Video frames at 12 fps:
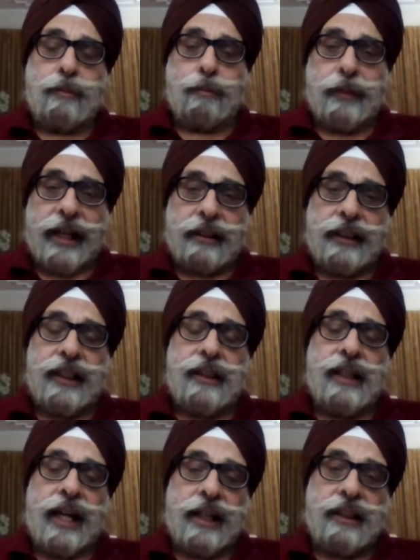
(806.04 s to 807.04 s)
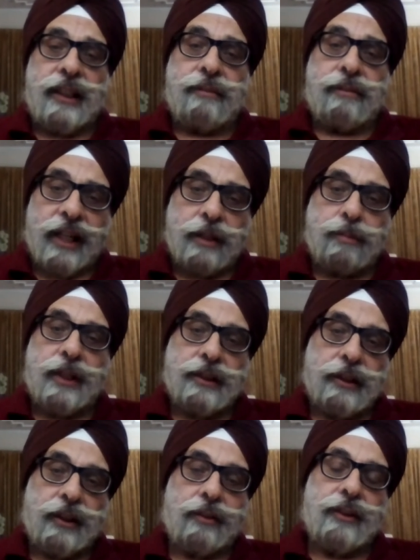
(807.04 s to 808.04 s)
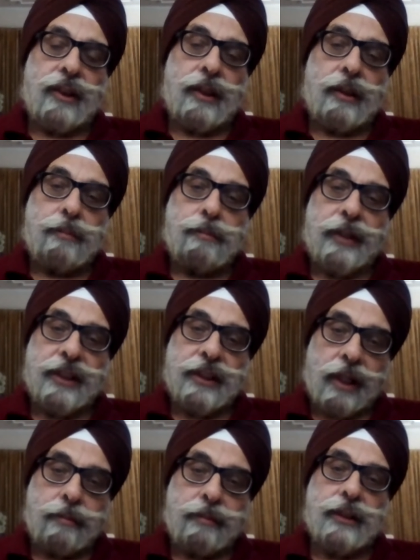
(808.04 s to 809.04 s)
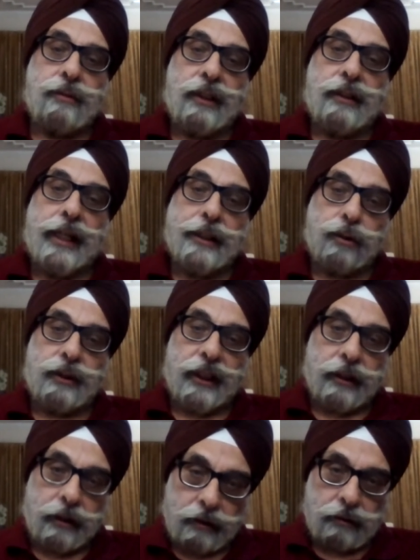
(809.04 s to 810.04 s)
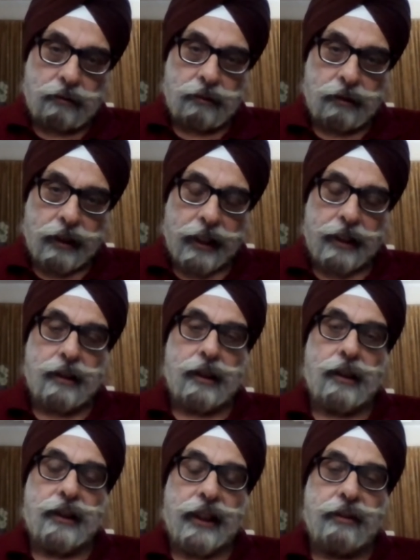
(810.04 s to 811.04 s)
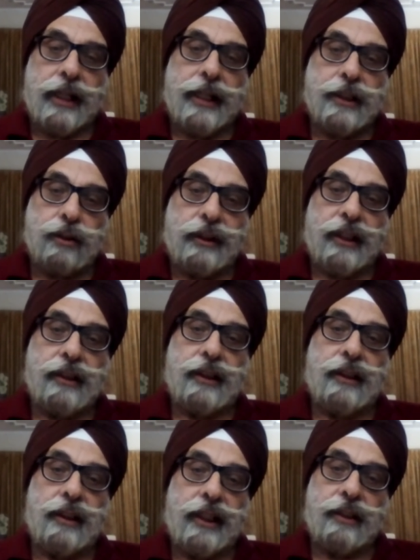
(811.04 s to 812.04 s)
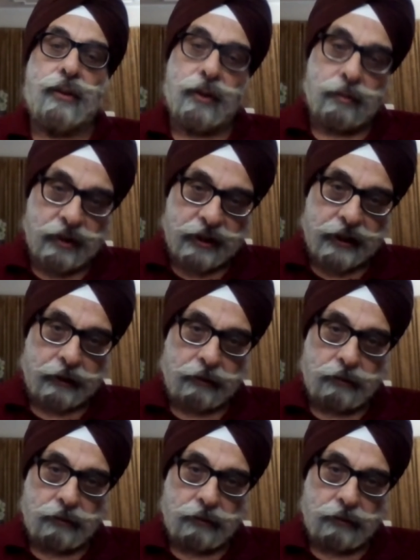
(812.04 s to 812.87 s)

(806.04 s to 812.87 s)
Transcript: practically 95% of the Punjabis were educated, and they were educated in Gurumukhi.